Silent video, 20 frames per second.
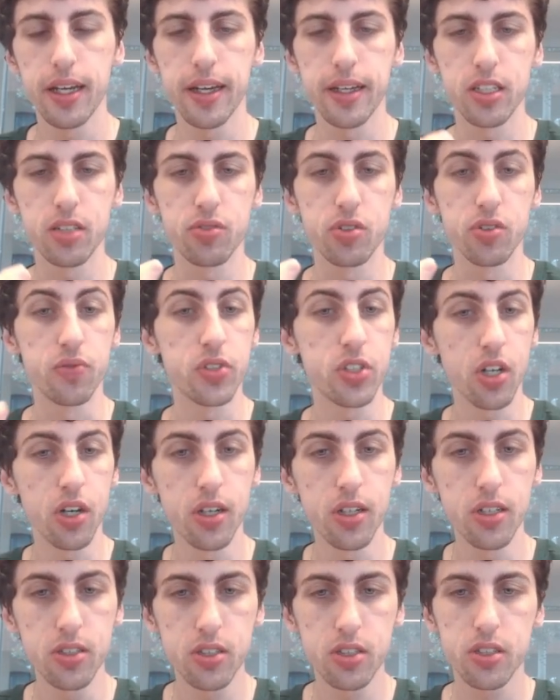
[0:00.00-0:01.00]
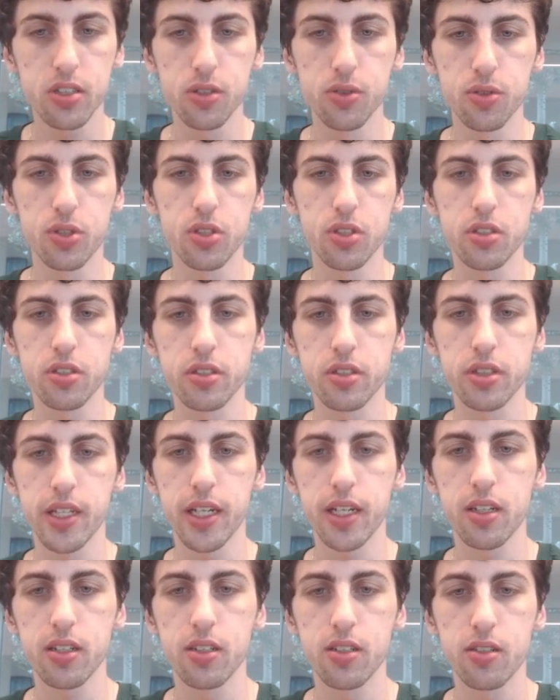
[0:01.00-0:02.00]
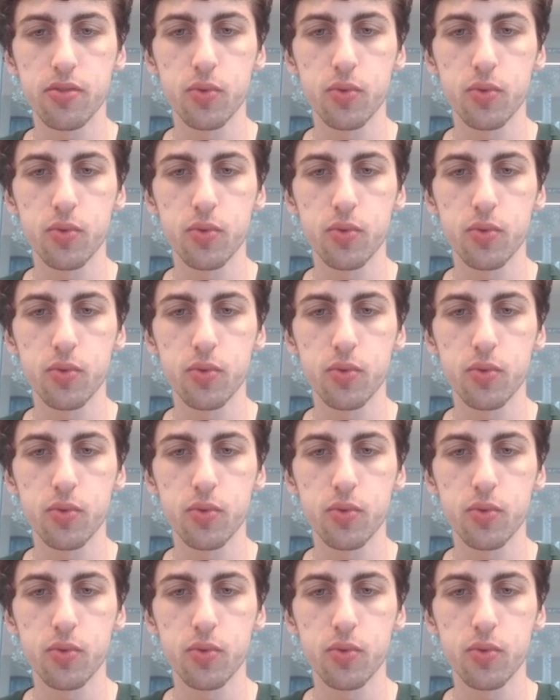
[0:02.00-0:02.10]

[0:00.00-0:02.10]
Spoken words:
And if you've charged, you search your deck